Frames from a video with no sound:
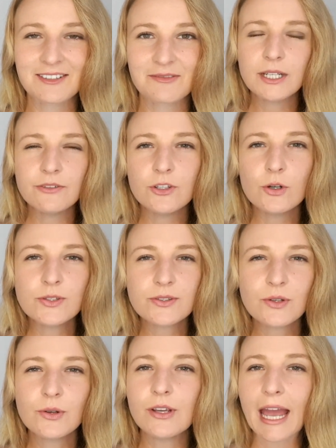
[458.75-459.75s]
But if you're
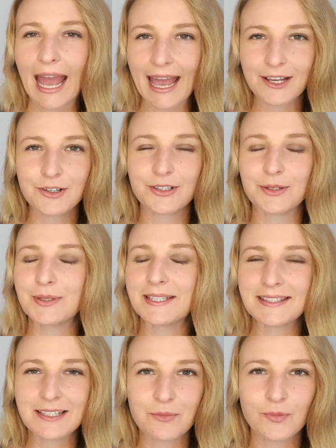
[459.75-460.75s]
so angry with
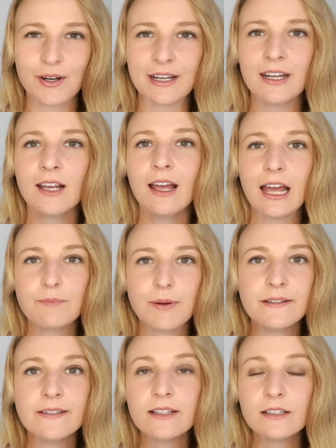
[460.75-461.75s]
someone and
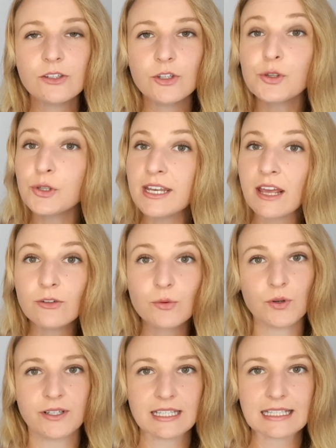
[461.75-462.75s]
basically you never
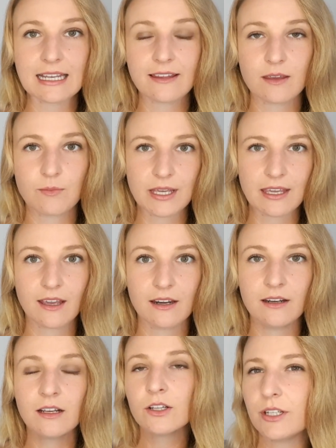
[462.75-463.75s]
want to see them
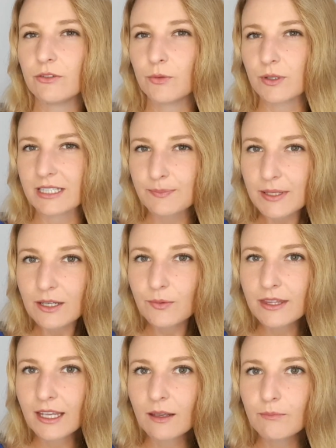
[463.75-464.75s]
again, you never want to speak
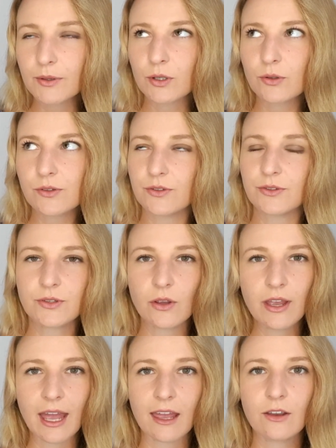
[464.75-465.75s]
with them because you're
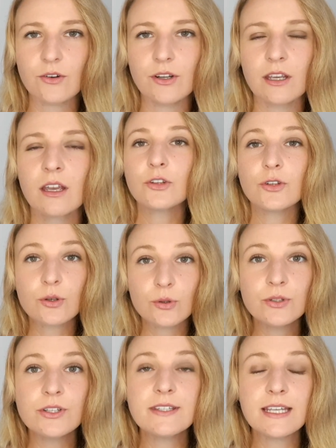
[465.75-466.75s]
so angry, you
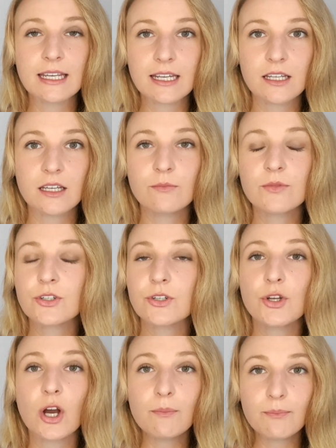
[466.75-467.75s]
could use an idiom to
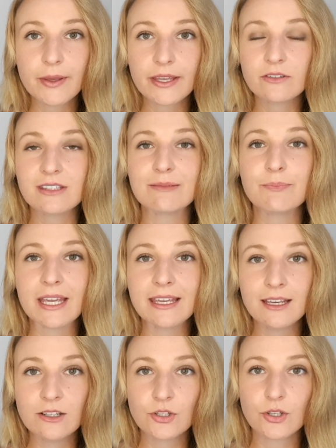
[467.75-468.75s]
not be on
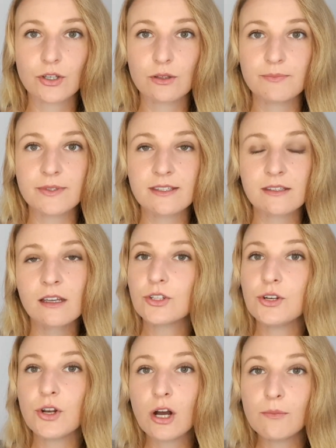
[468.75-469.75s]
speaking terms,
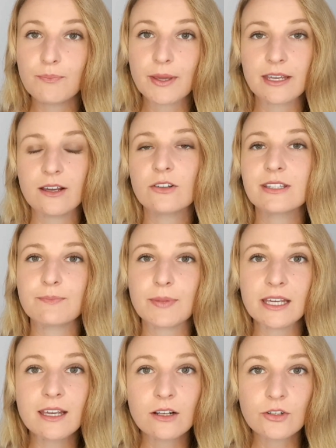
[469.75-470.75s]

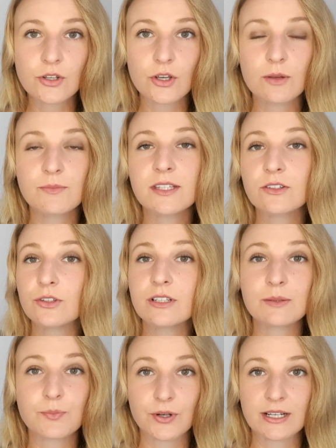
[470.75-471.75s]
to
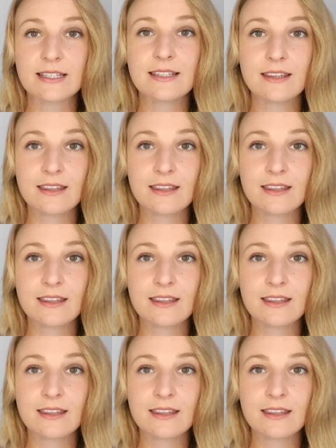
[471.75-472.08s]
express